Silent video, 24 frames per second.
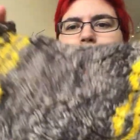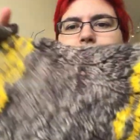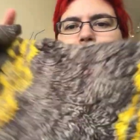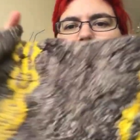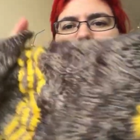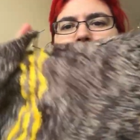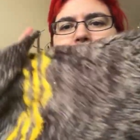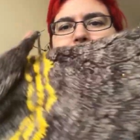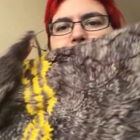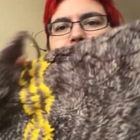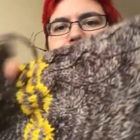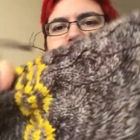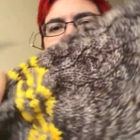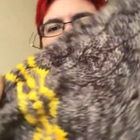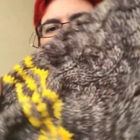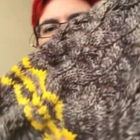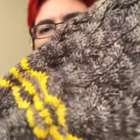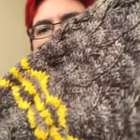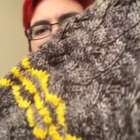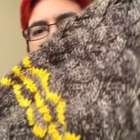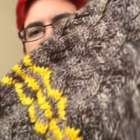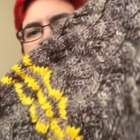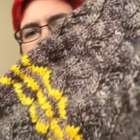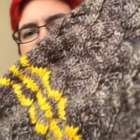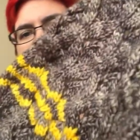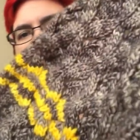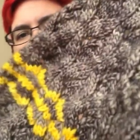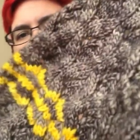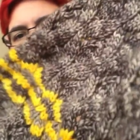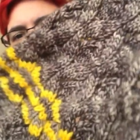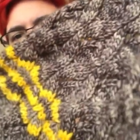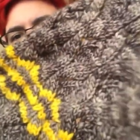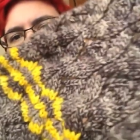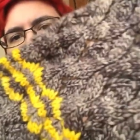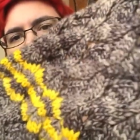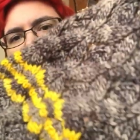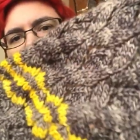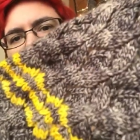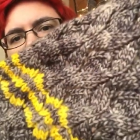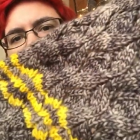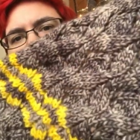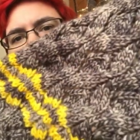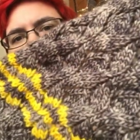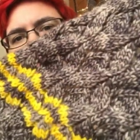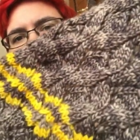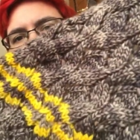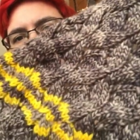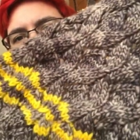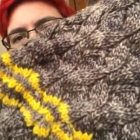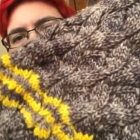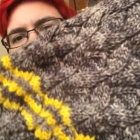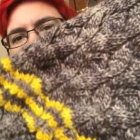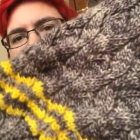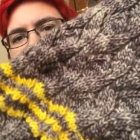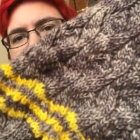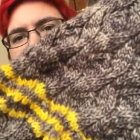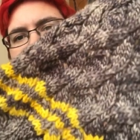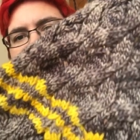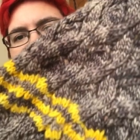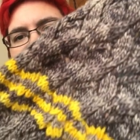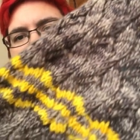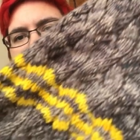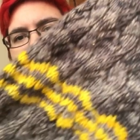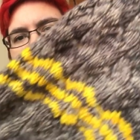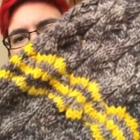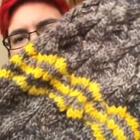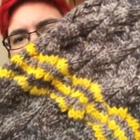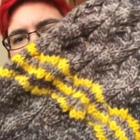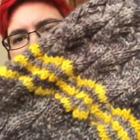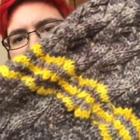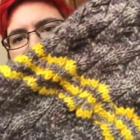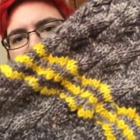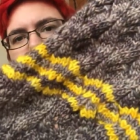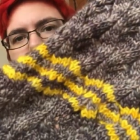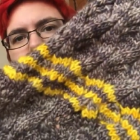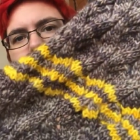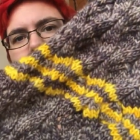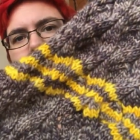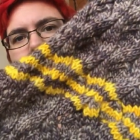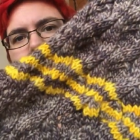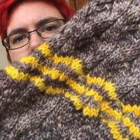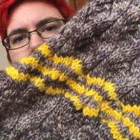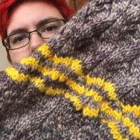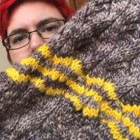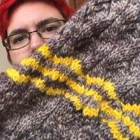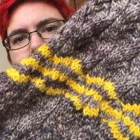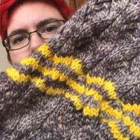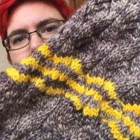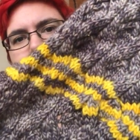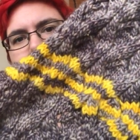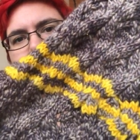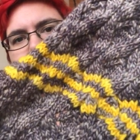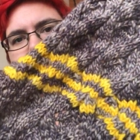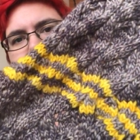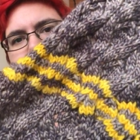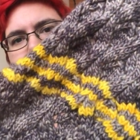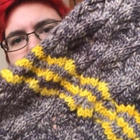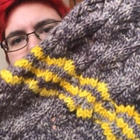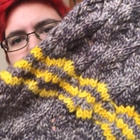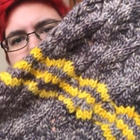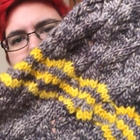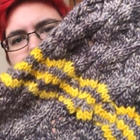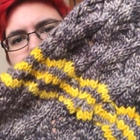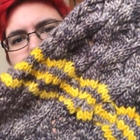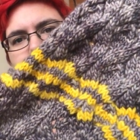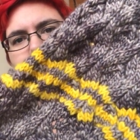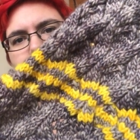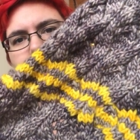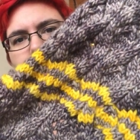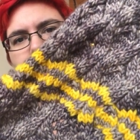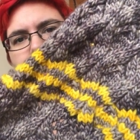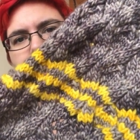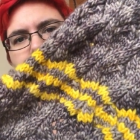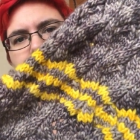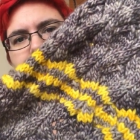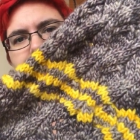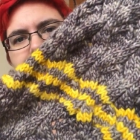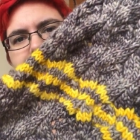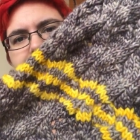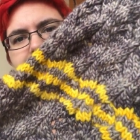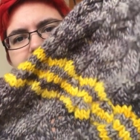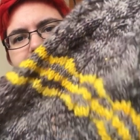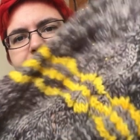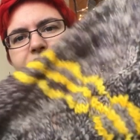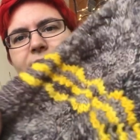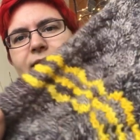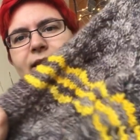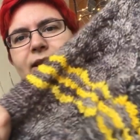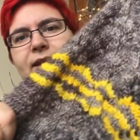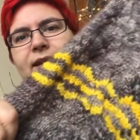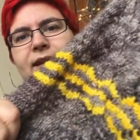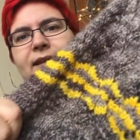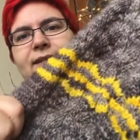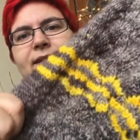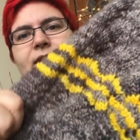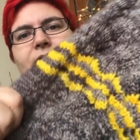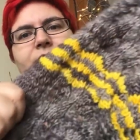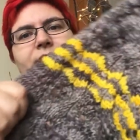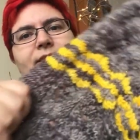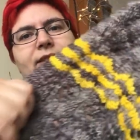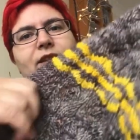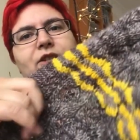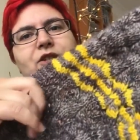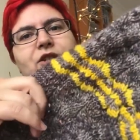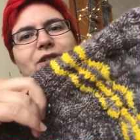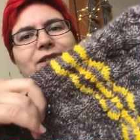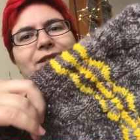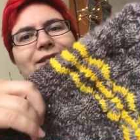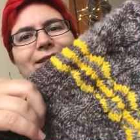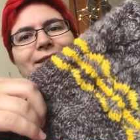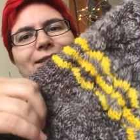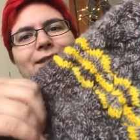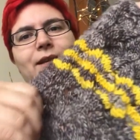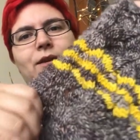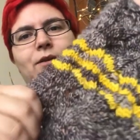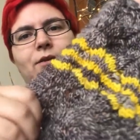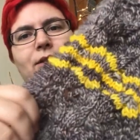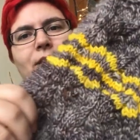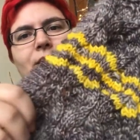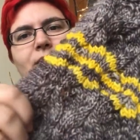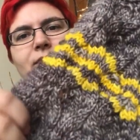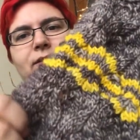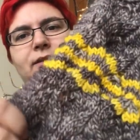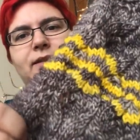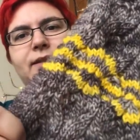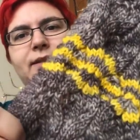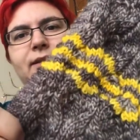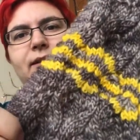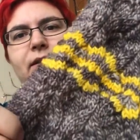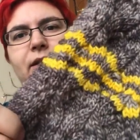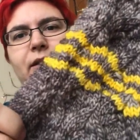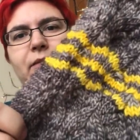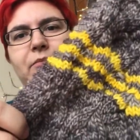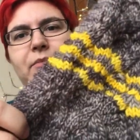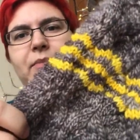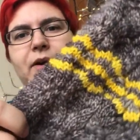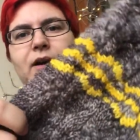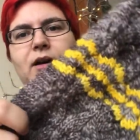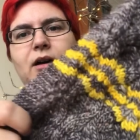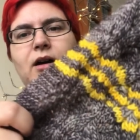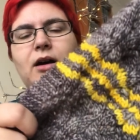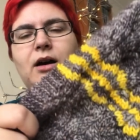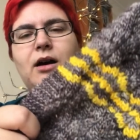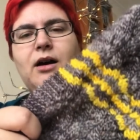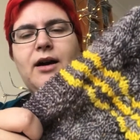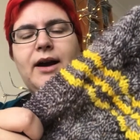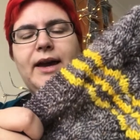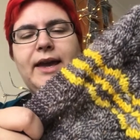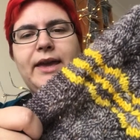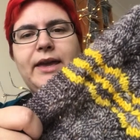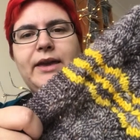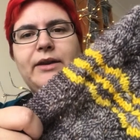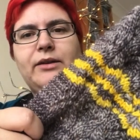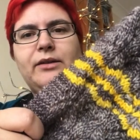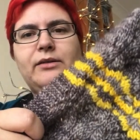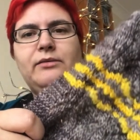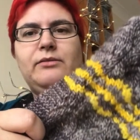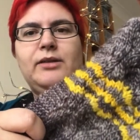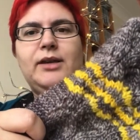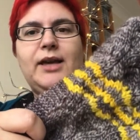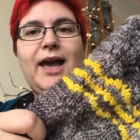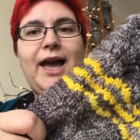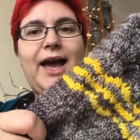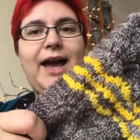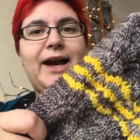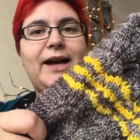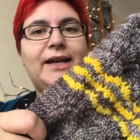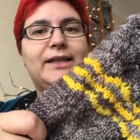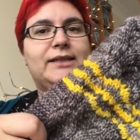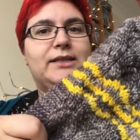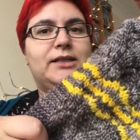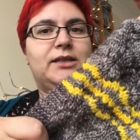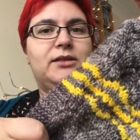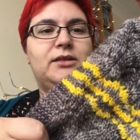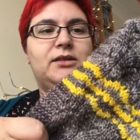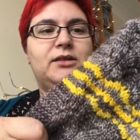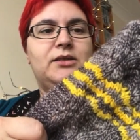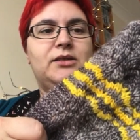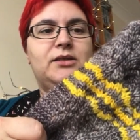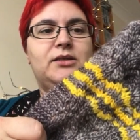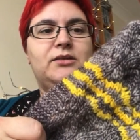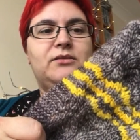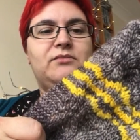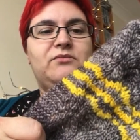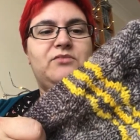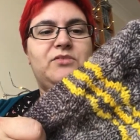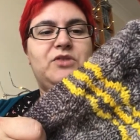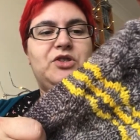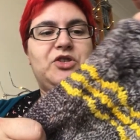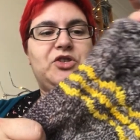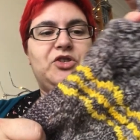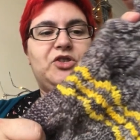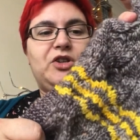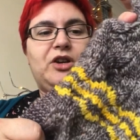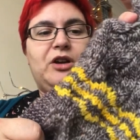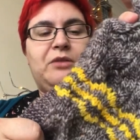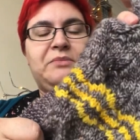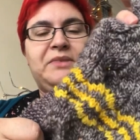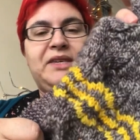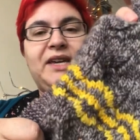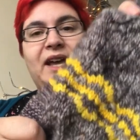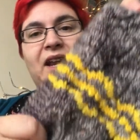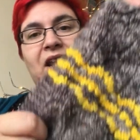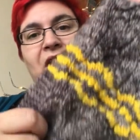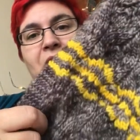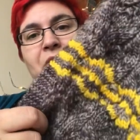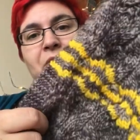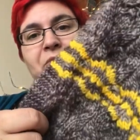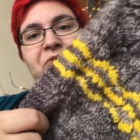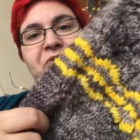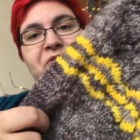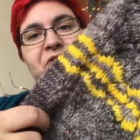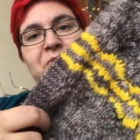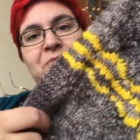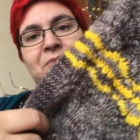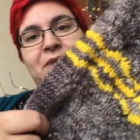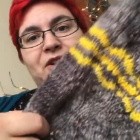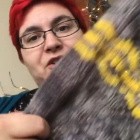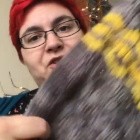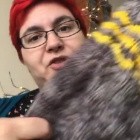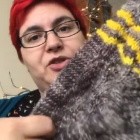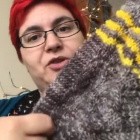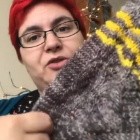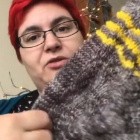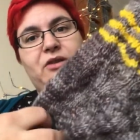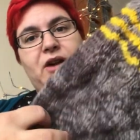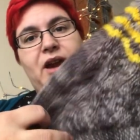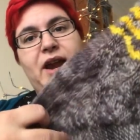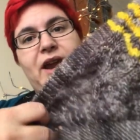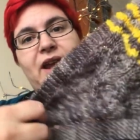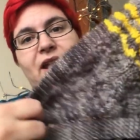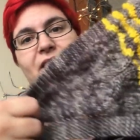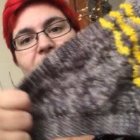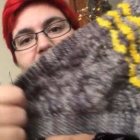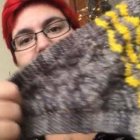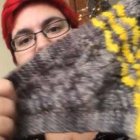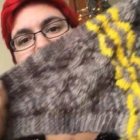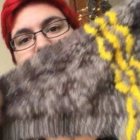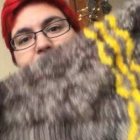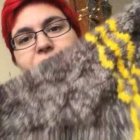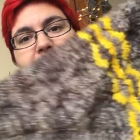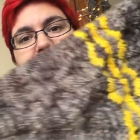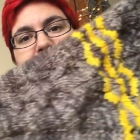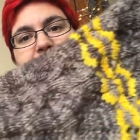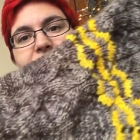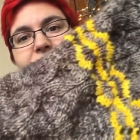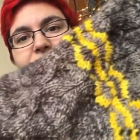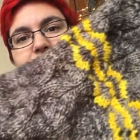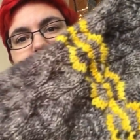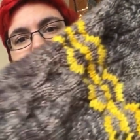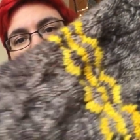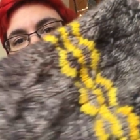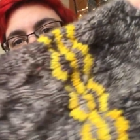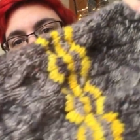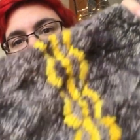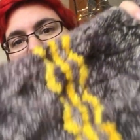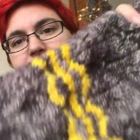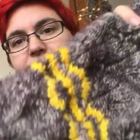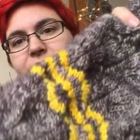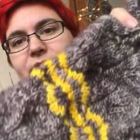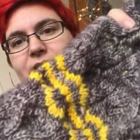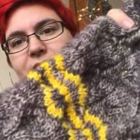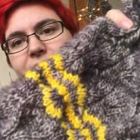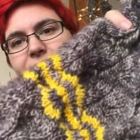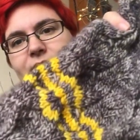with, again, a really lovely texture pattern on it. Um, the design itself is actually just a single colour design, but I had some yellow to match the grey and I thought I'd add a splash of colour in